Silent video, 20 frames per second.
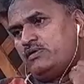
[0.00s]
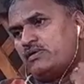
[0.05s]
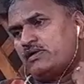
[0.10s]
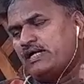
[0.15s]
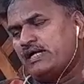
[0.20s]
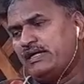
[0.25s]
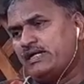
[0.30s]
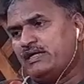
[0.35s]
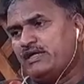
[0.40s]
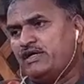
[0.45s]

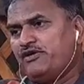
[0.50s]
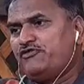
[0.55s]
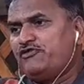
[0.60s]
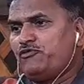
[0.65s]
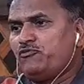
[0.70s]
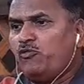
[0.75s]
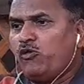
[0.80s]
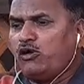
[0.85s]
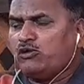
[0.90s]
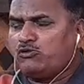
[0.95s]
Okay, if
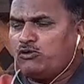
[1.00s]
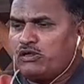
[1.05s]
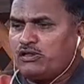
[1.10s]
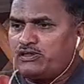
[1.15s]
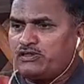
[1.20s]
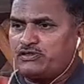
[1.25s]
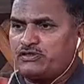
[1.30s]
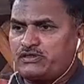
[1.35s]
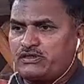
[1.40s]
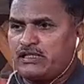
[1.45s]
you want to
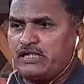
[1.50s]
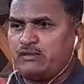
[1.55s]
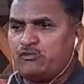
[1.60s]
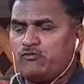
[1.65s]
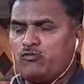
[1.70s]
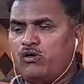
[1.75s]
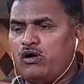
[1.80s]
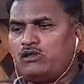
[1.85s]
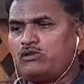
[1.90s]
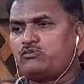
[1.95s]
understand
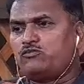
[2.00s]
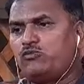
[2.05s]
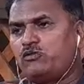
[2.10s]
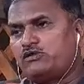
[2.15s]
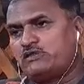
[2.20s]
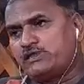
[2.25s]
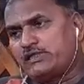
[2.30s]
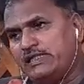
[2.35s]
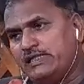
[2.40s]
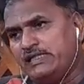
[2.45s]
what
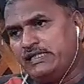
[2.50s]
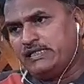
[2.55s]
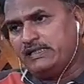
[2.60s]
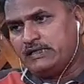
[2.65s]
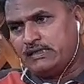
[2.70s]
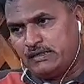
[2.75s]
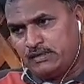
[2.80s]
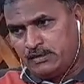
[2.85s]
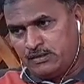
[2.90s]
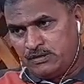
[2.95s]
was
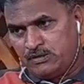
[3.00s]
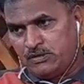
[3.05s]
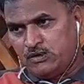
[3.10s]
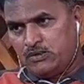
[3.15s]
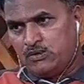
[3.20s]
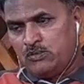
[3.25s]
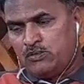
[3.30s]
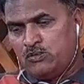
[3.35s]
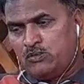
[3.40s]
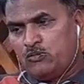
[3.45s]
India,
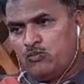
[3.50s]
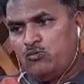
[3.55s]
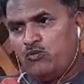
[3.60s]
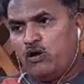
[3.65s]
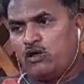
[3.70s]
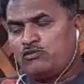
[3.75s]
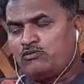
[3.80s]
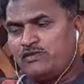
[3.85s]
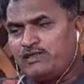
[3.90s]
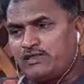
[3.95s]

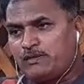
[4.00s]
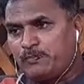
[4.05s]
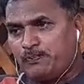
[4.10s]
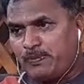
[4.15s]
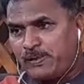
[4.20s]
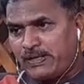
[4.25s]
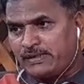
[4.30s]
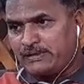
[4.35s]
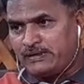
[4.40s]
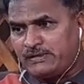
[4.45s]
what were the
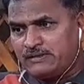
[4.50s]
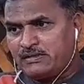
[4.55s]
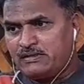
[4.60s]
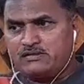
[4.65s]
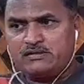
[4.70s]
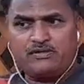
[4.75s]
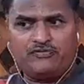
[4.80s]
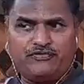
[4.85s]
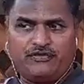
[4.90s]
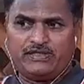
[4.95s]

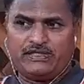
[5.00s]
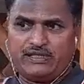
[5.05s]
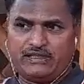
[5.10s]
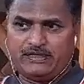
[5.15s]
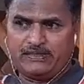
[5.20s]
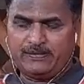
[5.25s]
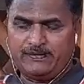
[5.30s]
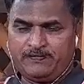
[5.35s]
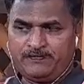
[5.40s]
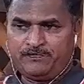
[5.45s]
practices of
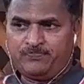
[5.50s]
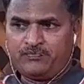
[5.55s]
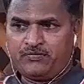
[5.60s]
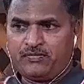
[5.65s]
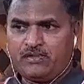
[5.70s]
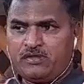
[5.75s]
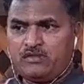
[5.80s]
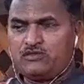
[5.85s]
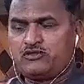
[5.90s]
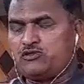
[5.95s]
India,
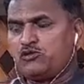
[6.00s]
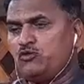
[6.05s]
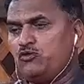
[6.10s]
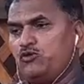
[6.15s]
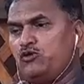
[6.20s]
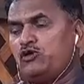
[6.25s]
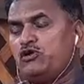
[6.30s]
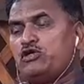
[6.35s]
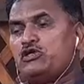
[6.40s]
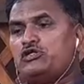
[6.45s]

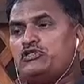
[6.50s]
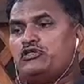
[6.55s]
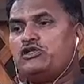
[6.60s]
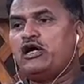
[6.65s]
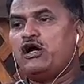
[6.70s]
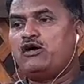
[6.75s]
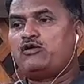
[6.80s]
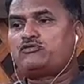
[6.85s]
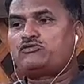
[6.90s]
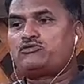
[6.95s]
so you
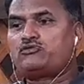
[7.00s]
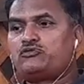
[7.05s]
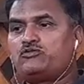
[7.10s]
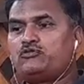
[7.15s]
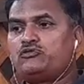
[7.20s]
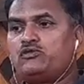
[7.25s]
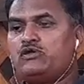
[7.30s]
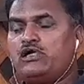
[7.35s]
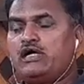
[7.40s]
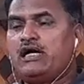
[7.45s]
have
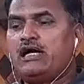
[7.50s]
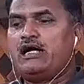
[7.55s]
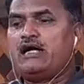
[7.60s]
to